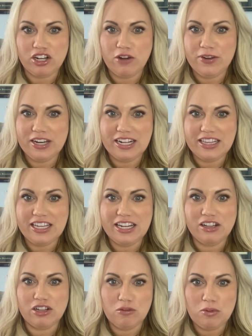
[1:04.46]
COVID-19 a
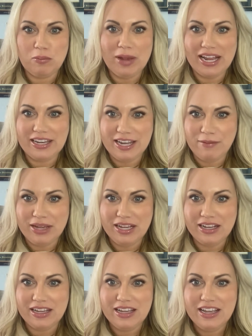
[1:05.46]
global
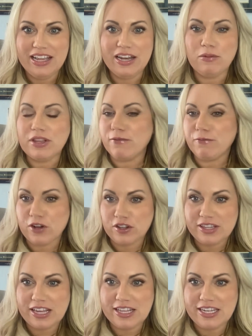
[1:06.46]
pandemic. And it was the first
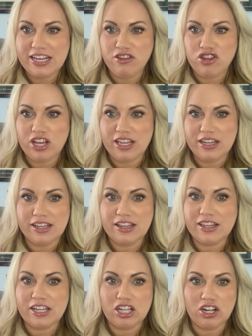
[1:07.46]
designation since
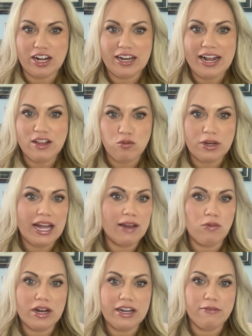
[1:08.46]
declaring
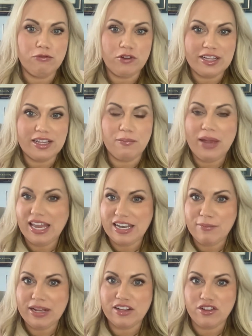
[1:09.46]
H1N1 influenza
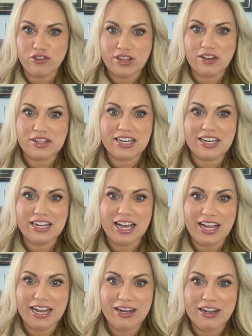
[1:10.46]
pandemic in
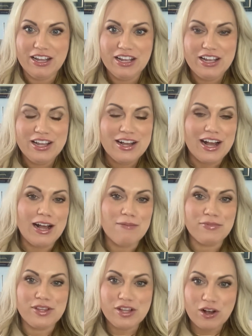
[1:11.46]
2009.
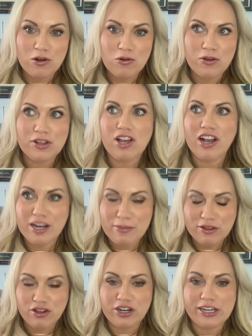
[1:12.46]
So talking
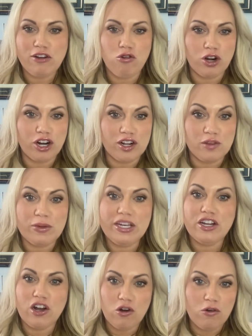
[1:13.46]
about turning corners, we
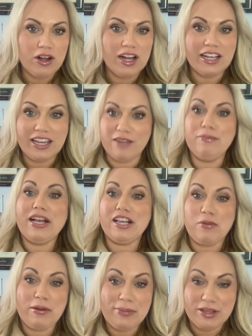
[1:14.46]
know, again, because
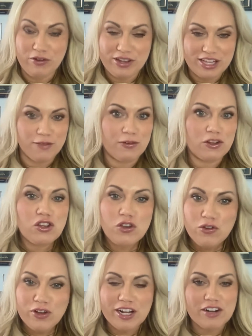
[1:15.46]
we've been doing this for 2
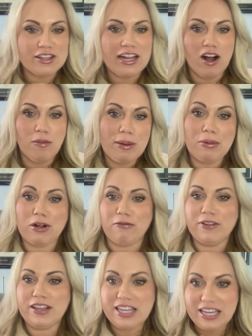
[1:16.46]
years now, people are
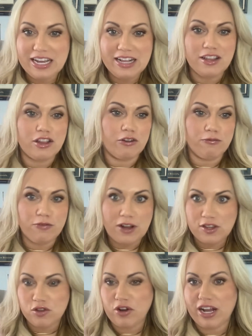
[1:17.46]
fatigued, they're
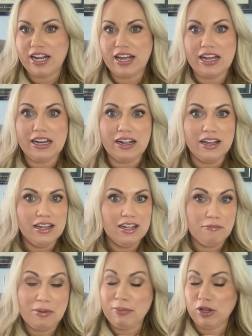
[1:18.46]
frustrated,
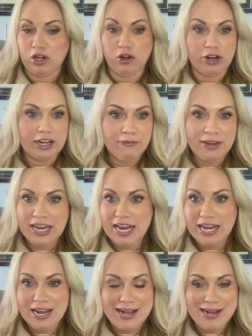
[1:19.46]
people are
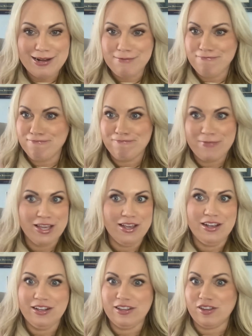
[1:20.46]
grieving,
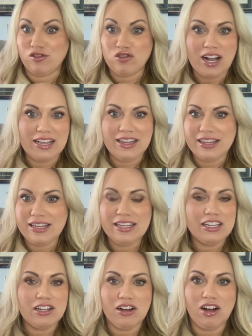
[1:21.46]
stressed,
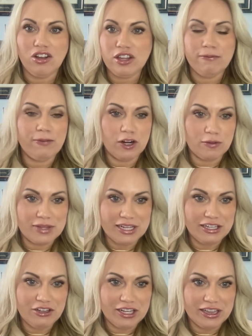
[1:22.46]
all the verbs that
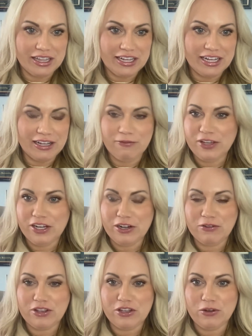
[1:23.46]
you can think of,
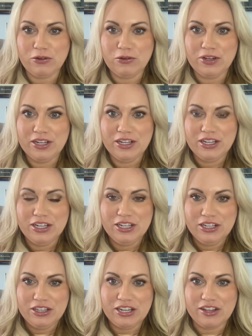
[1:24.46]

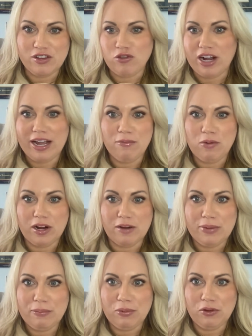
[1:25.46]
to describe where
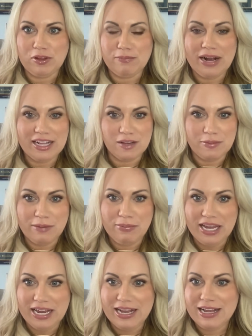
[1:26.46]
people's minds may
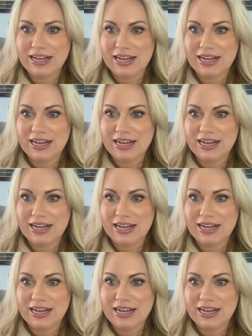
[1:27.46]
be.